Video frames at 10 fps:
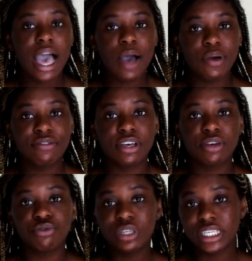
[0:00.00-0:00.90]

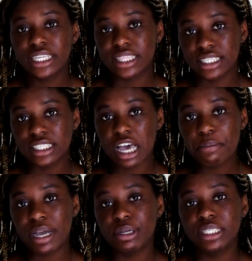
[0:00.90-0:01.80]
However reading it this
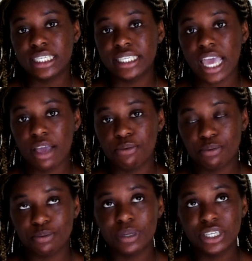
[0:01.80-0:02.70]
time I did
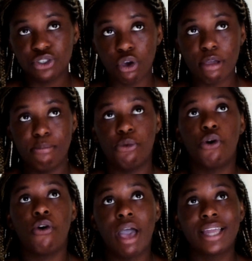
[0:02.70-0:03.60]
enjoy it
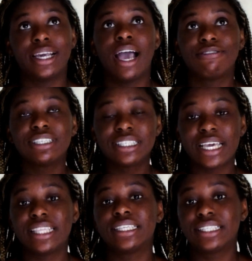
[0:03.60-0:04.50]
more and I have to
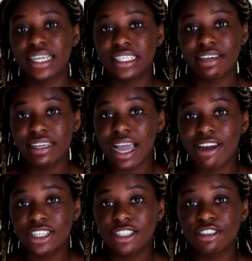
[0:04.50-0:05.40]
say the secondary
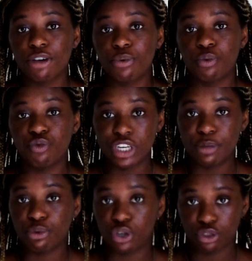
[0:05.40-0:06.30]
characters are what really
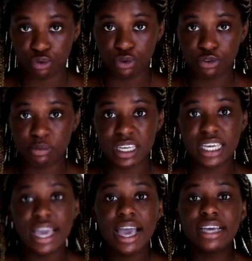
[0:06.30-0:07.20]
brought it through for
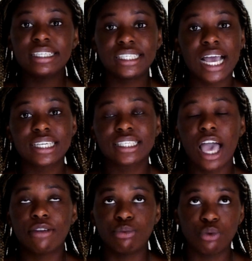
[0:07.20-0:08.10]
me. Jax
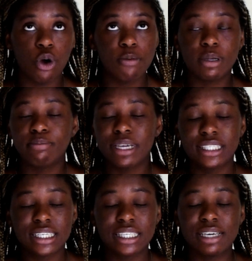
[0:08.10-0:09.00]
and Robb
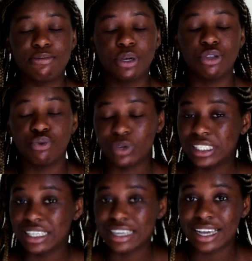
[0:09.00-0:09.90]
basically were the
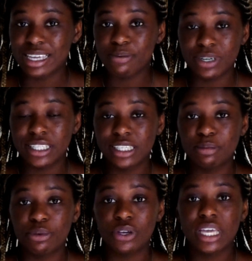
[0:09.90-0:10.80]
reason I kept reading
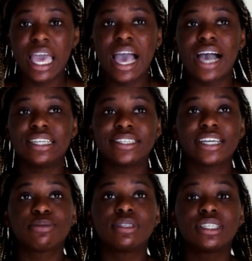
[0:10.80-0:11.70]
this book and
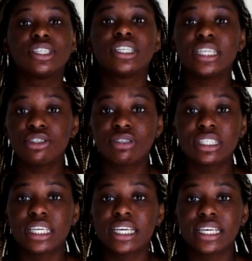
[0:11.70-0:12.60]
Jax was such an
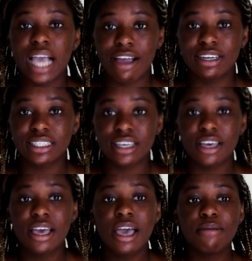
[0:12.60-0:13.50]
interesting
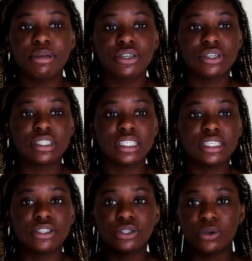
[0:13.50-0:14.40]
character because
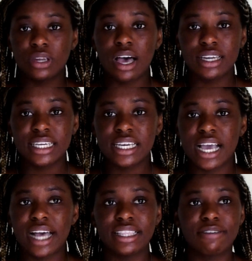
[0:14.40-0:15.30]
he's a Solani
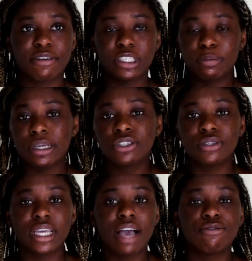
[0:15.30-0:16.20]
and they're very special
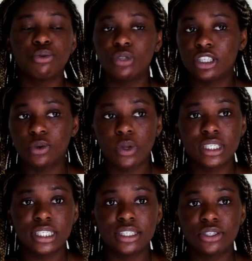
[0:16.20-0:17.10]
and they have all these
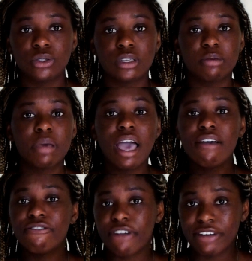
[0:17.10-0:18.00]
qualities to them
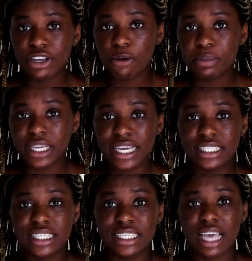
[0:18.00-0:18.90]
very
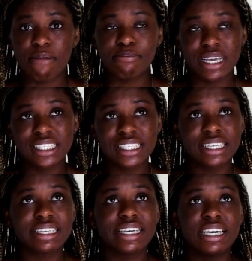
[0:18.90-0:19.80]
complicated and
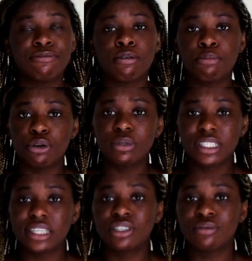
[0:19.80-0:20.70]
basically if the book was
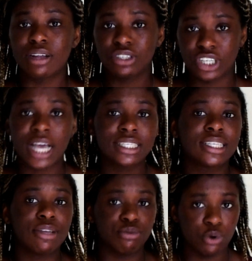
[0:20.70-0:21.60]
centered around Jax
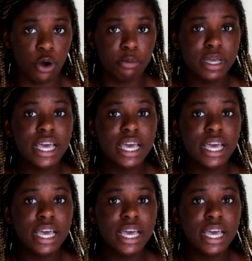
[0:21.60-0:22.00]
and Robb